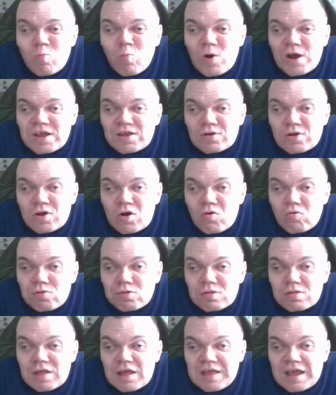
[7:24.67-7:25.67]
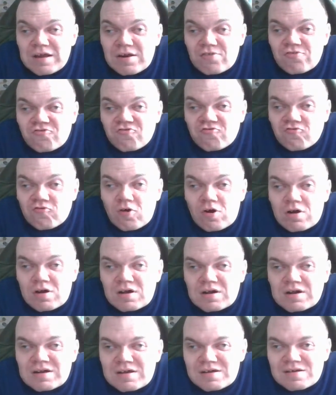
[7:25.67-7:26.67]
white ghosts taking a
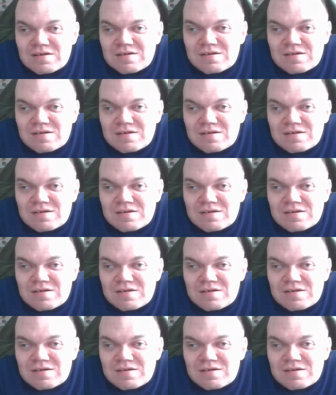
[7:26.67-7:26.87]
truck.